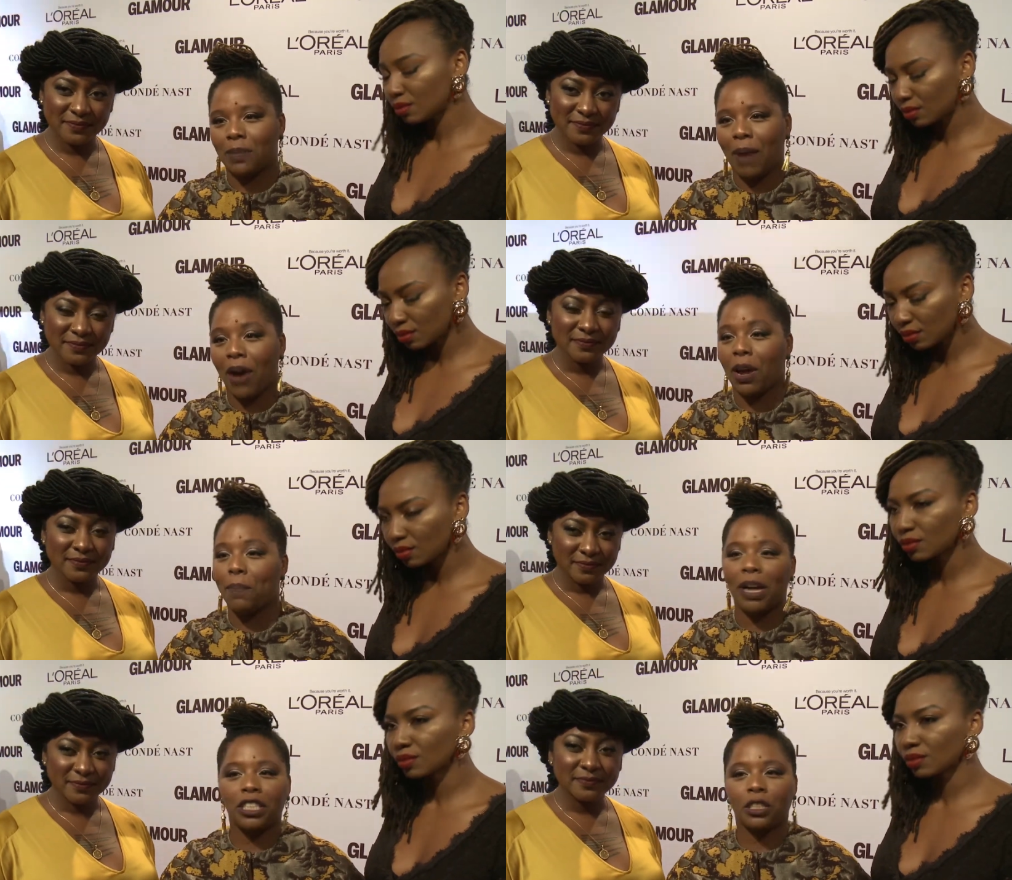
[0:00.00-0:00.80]
Speaker 1: It's about
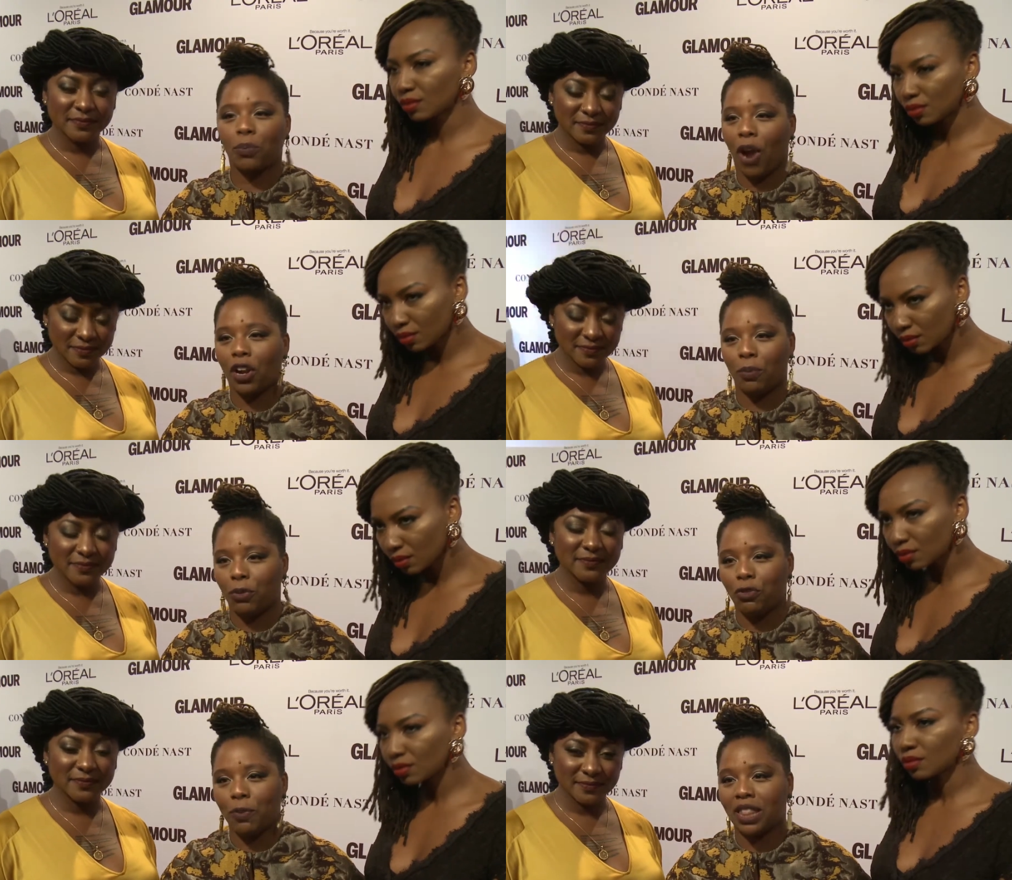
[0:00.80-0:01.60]
a much broader
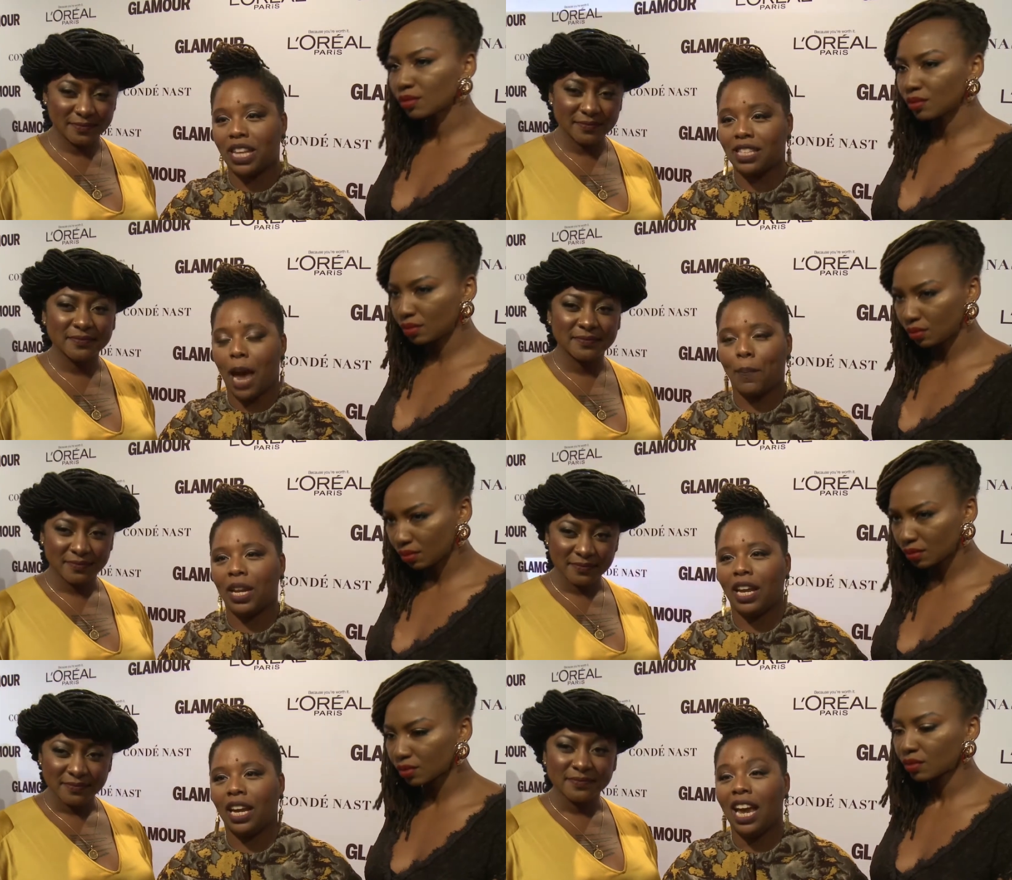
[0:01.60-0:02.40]
movement that's
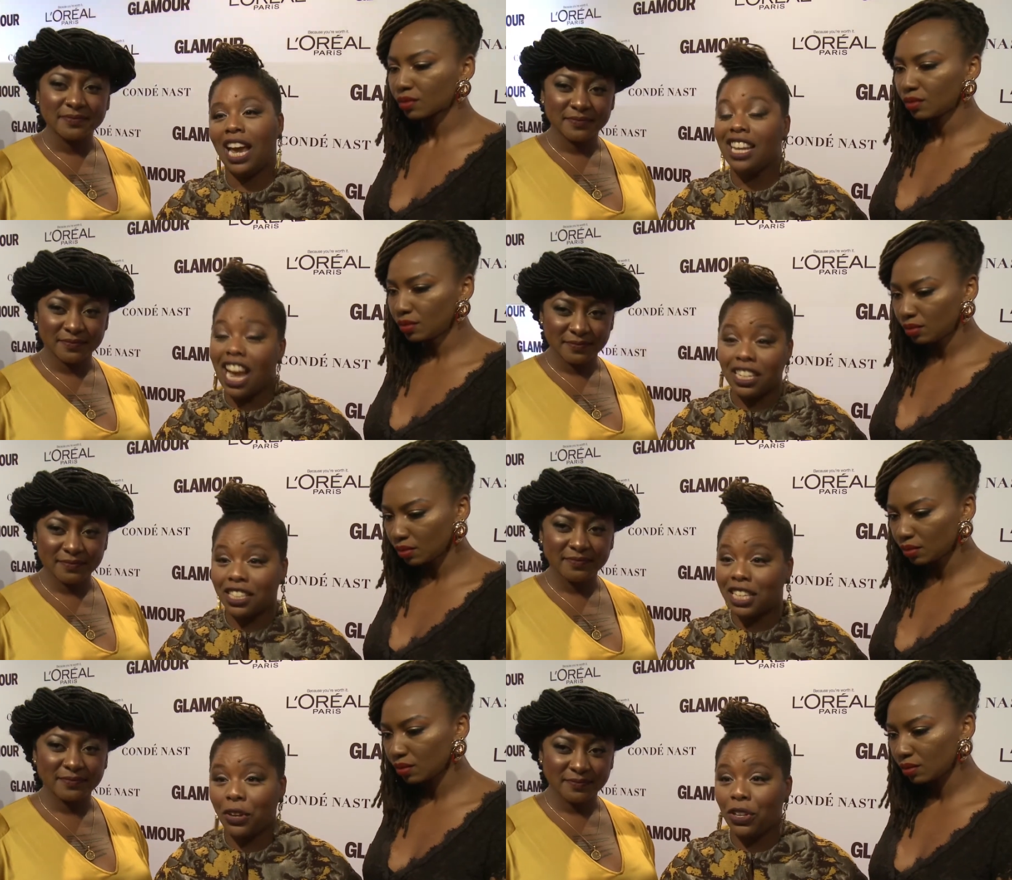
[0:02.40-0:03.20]
happening, not
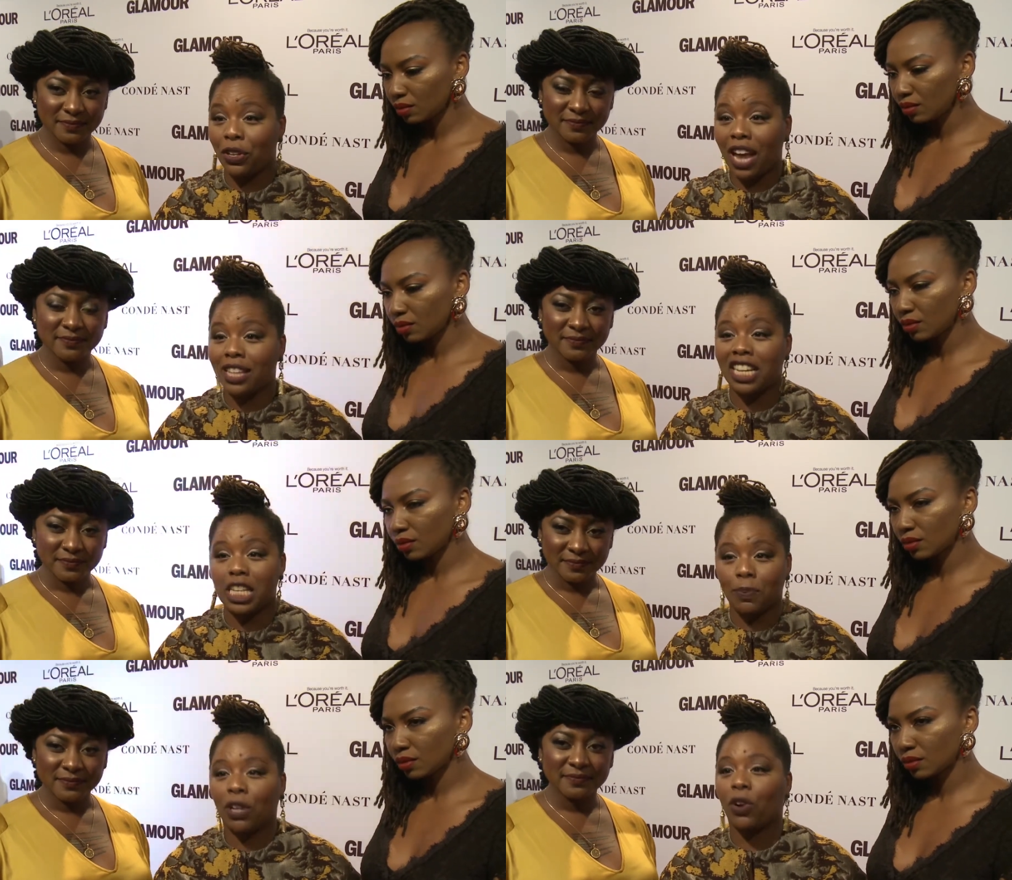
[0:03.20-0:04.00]
just here in the United
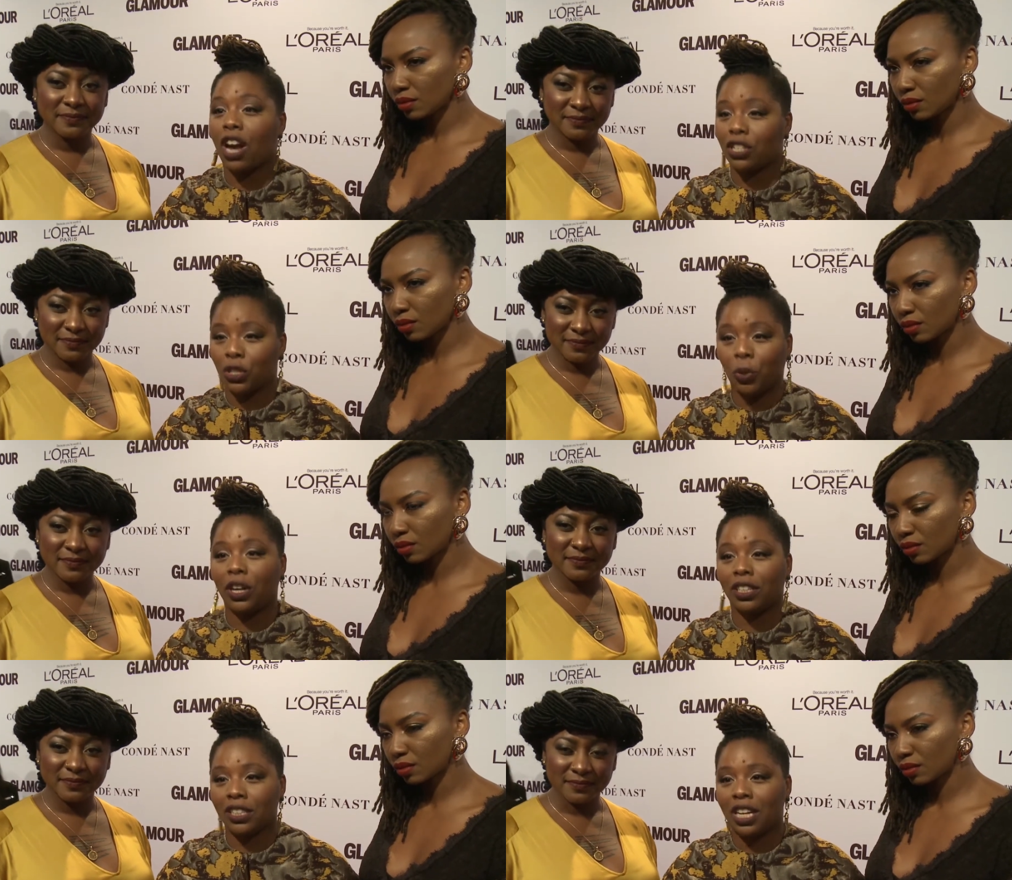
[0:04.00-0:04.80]
States, but across the
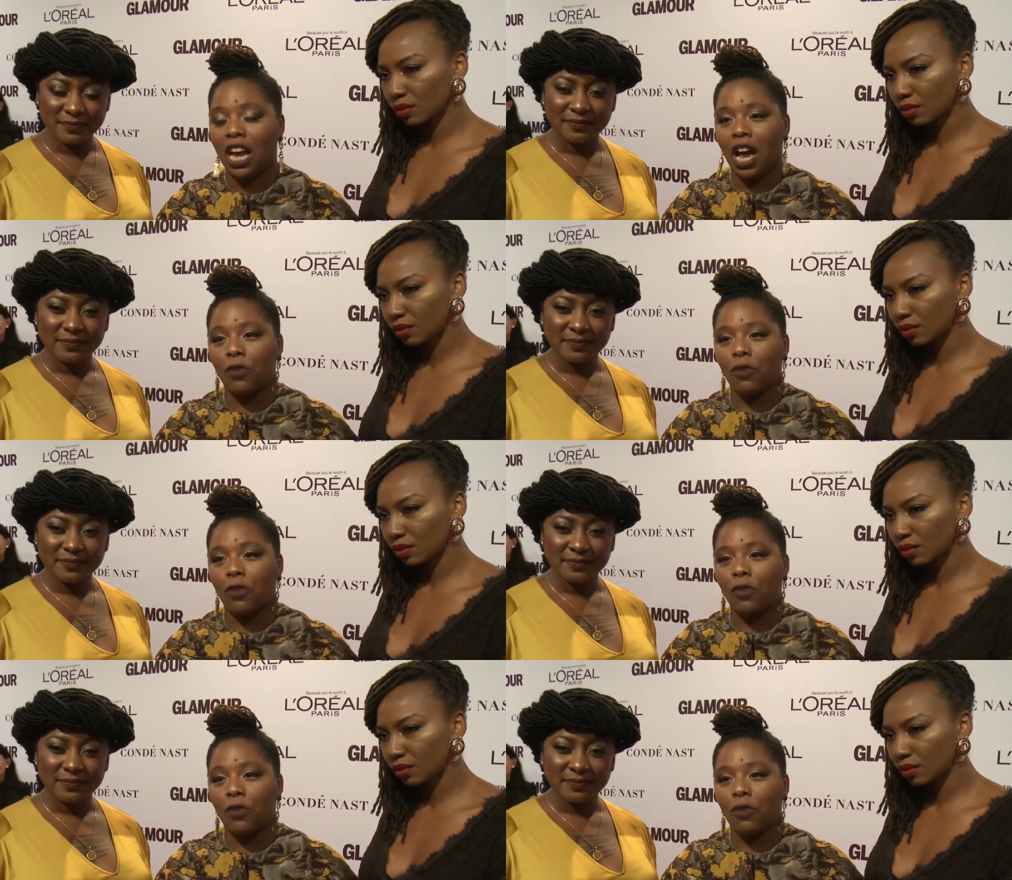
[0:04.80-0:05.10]
world.